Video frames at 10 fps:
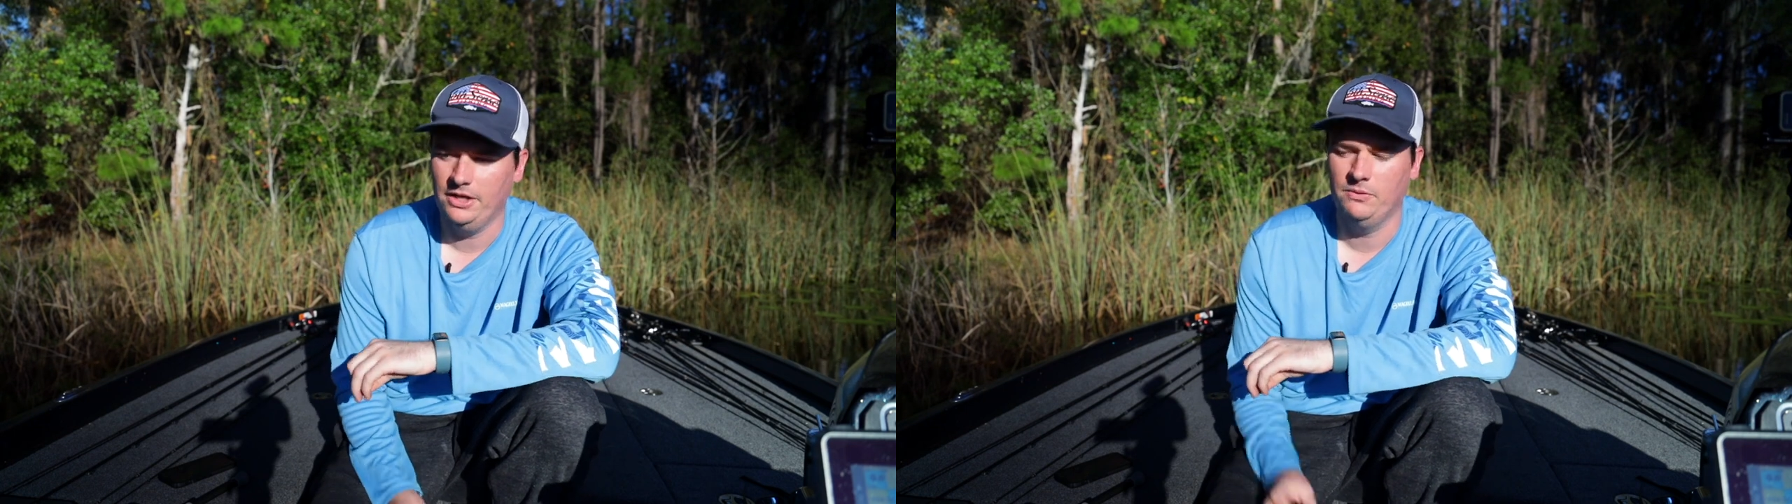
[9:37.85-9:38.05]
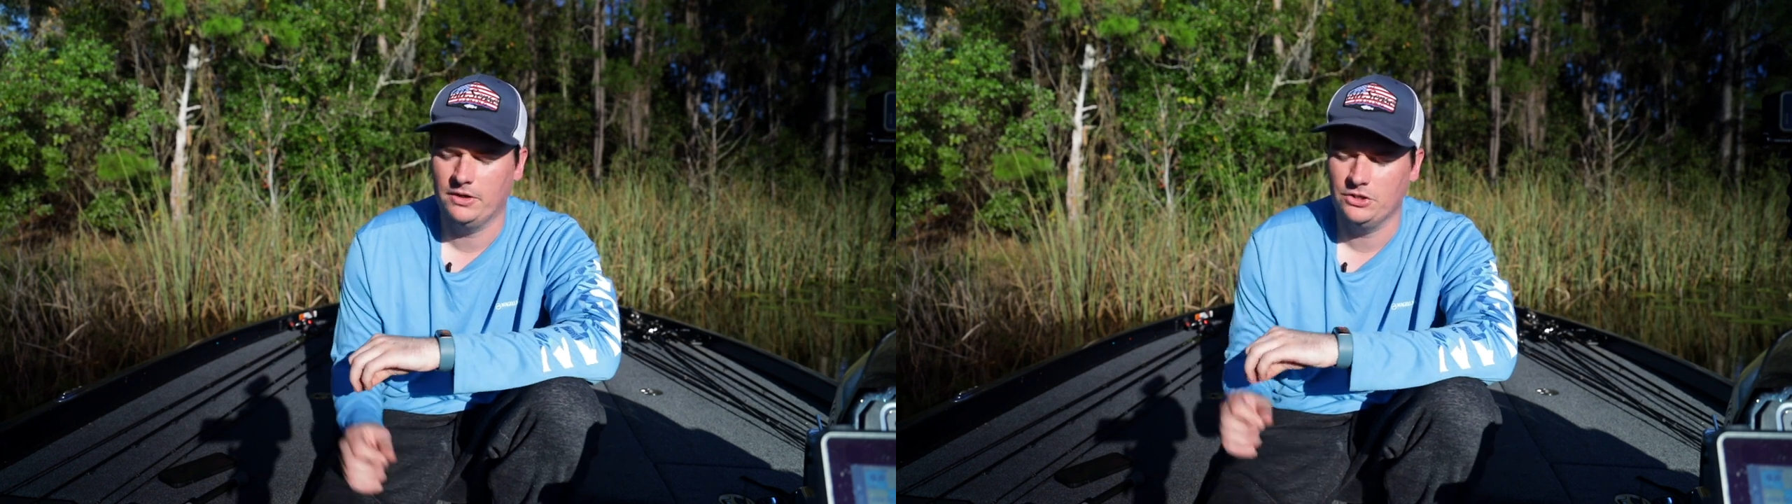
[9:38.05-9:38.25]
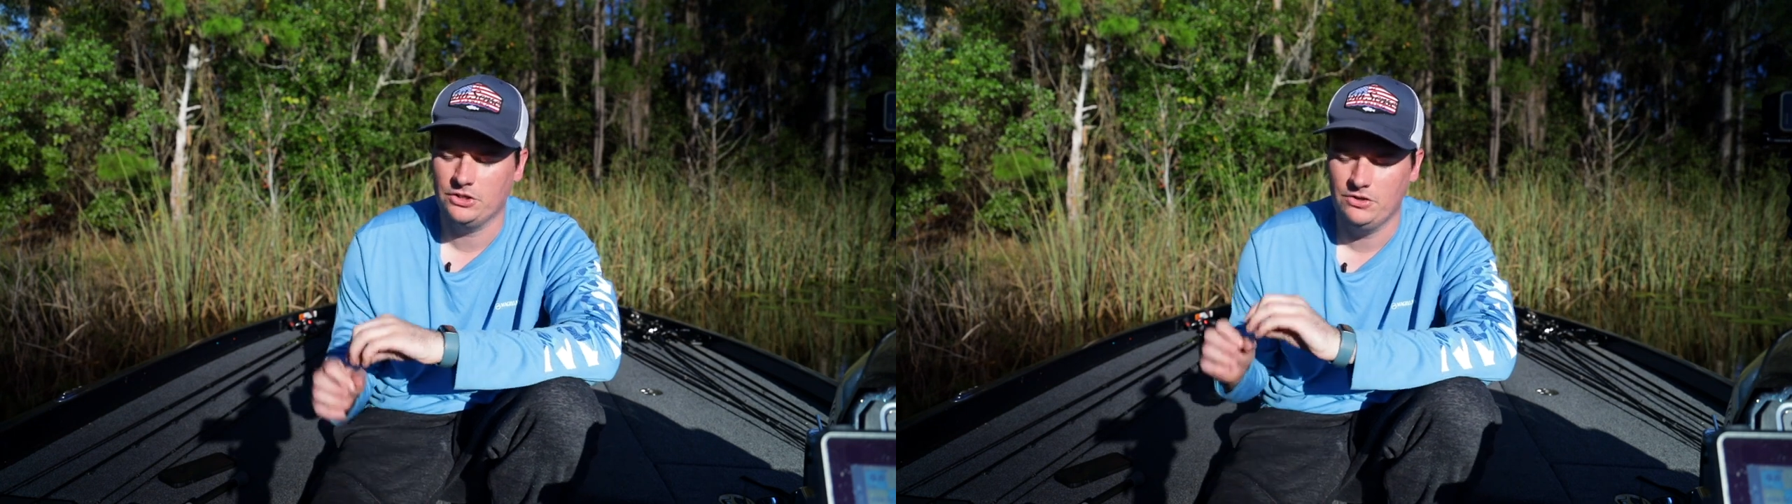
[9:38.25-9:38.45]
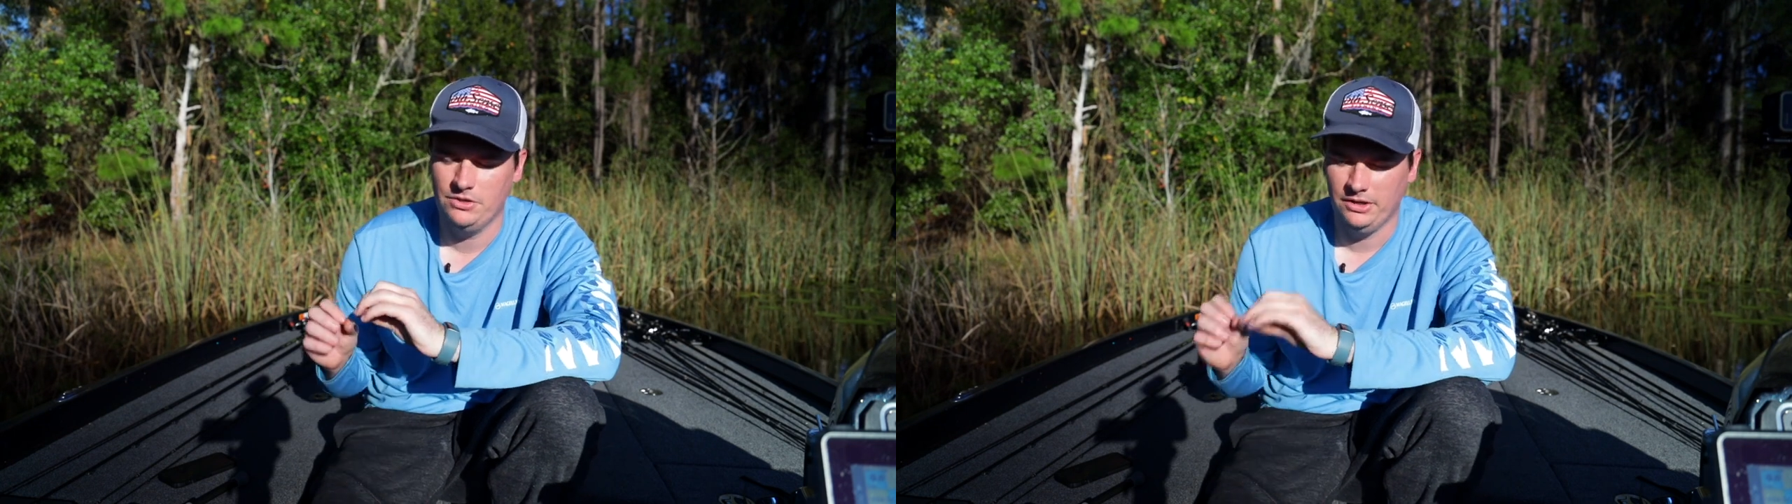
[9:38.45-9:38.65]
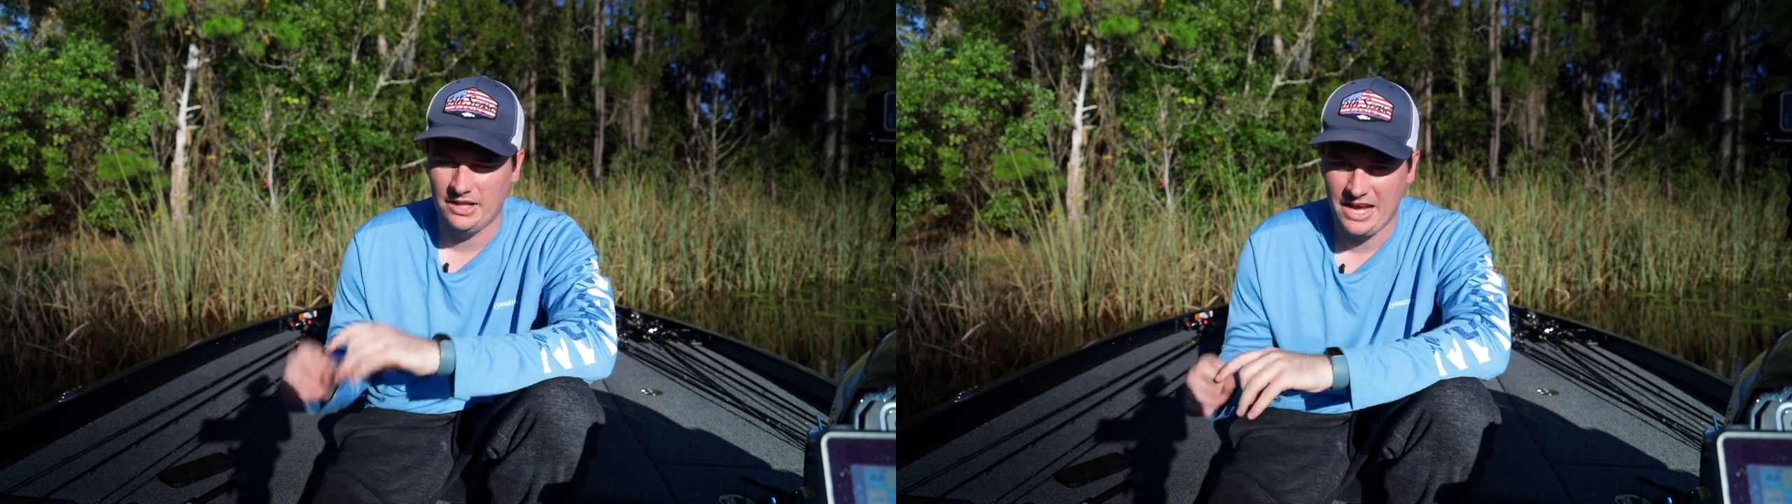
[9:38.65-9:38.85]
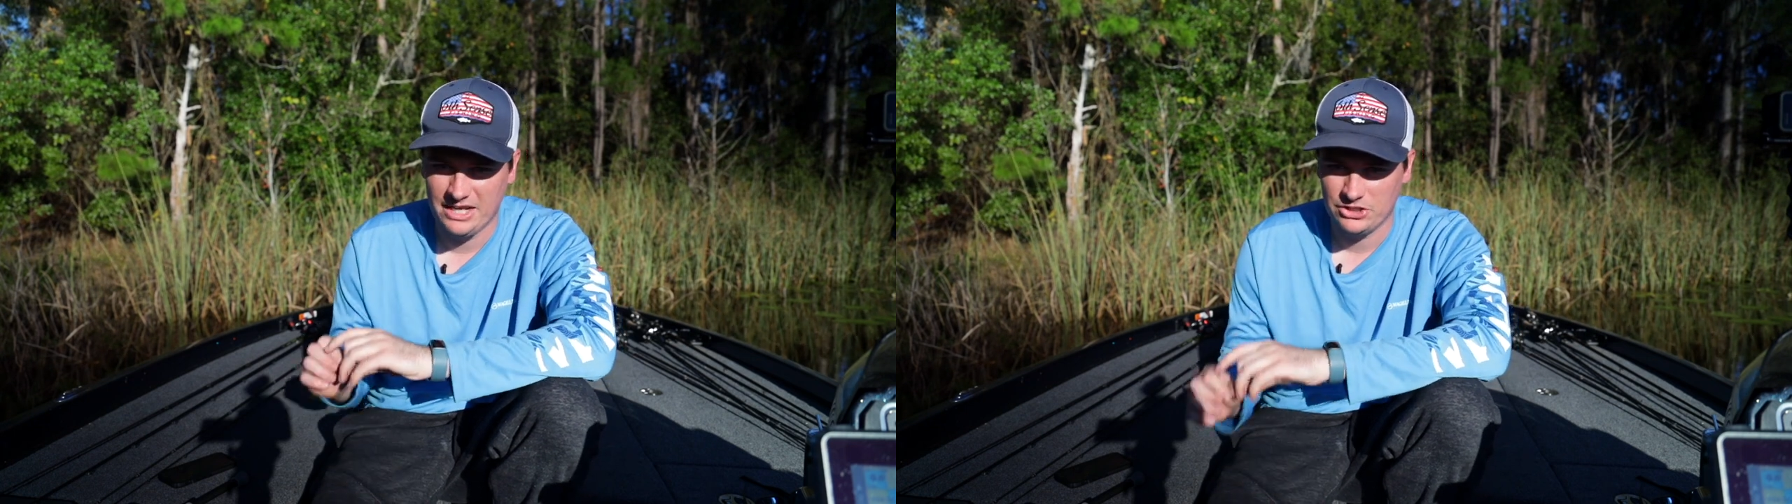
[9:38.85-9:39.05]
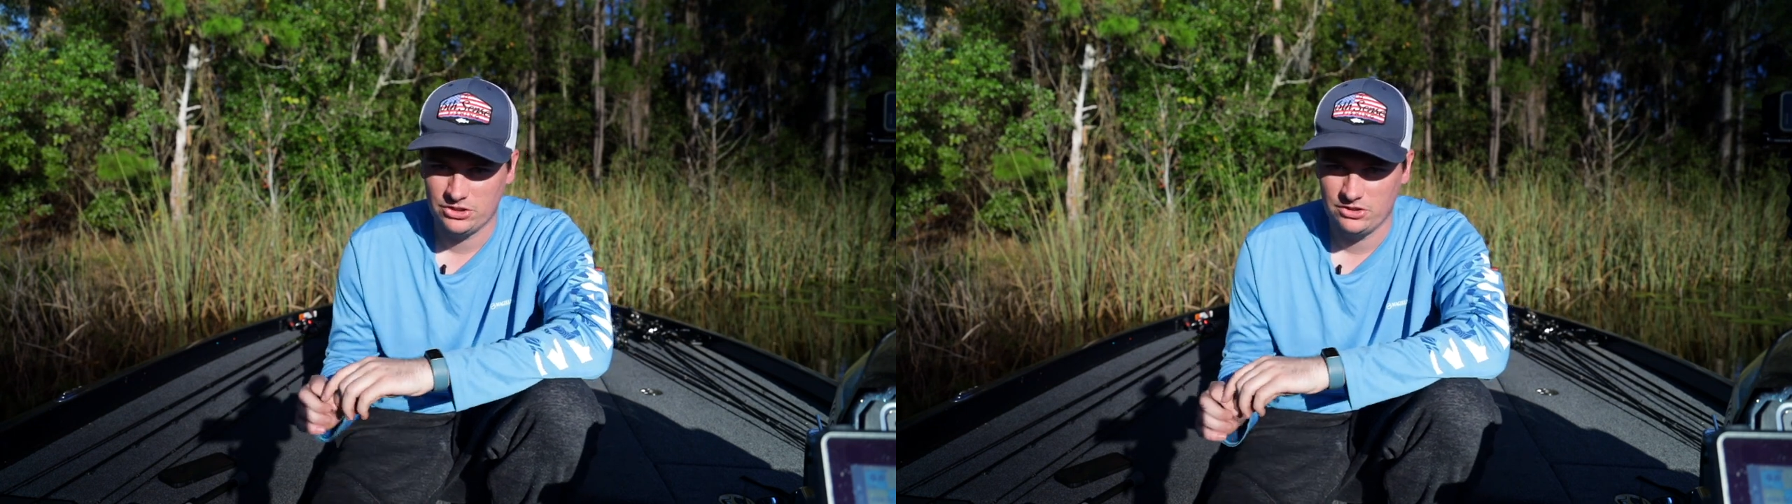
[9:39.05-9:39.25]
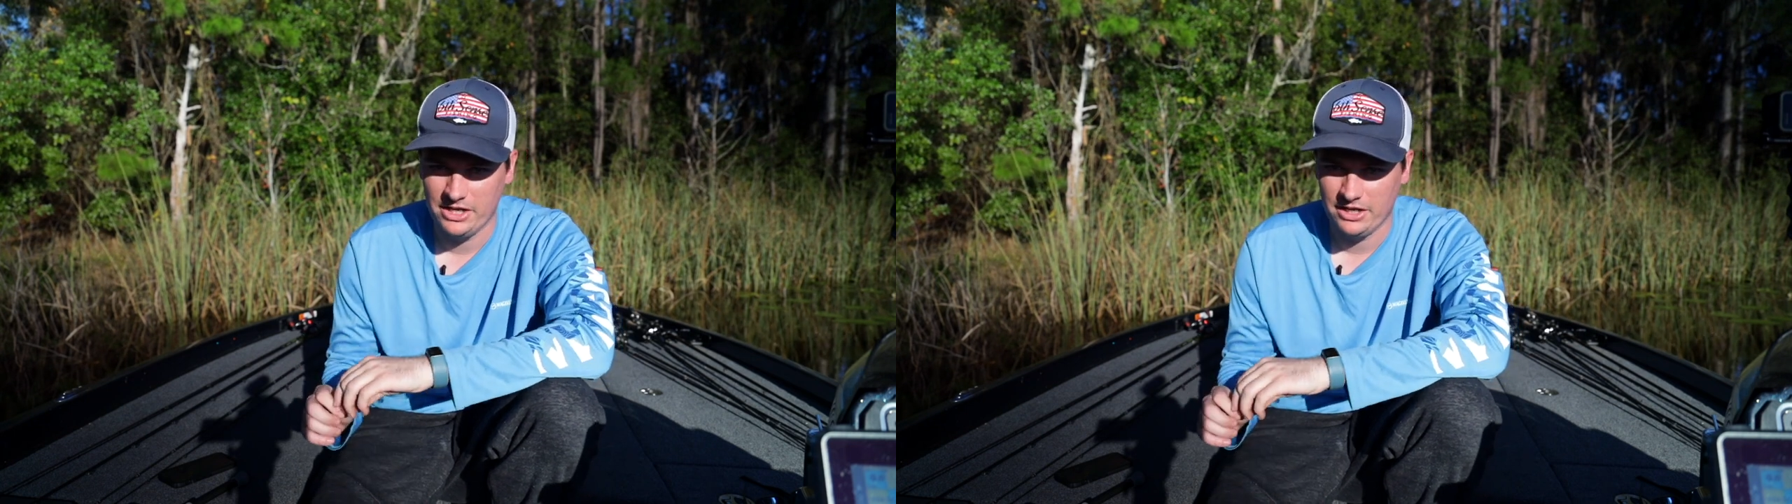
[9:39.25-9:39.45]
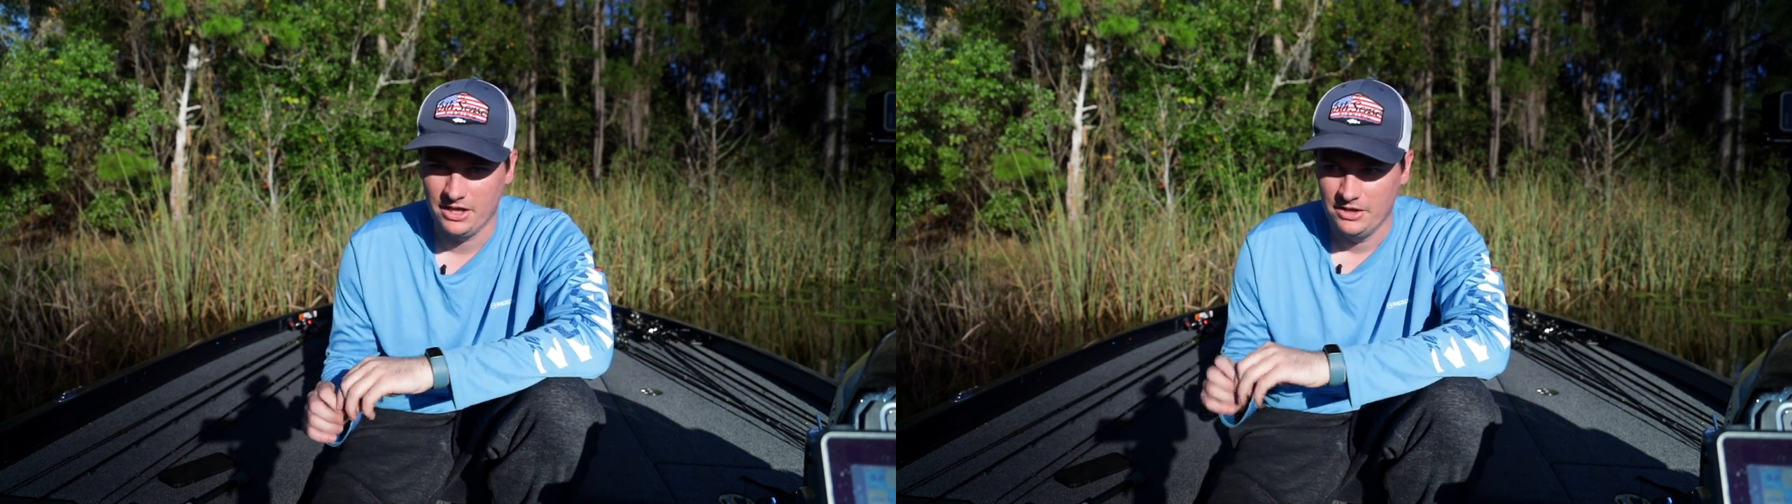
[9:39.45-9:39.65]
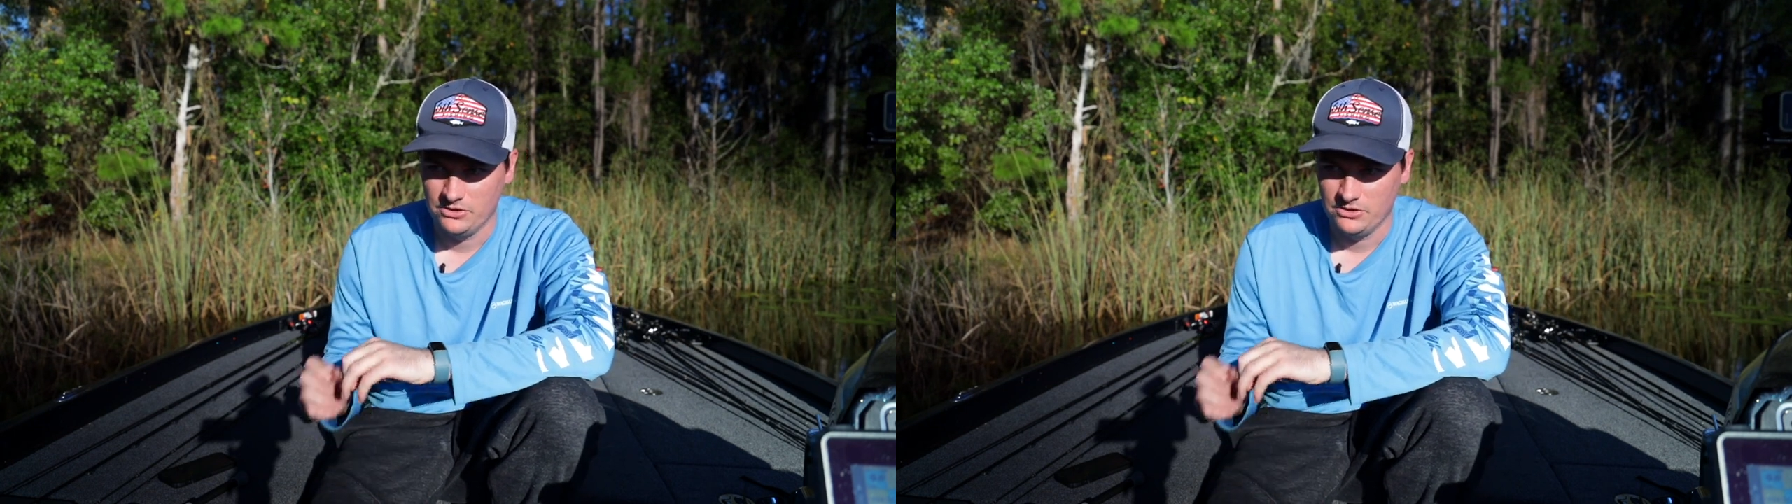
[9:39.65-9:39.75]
and we're gonna show you the last trick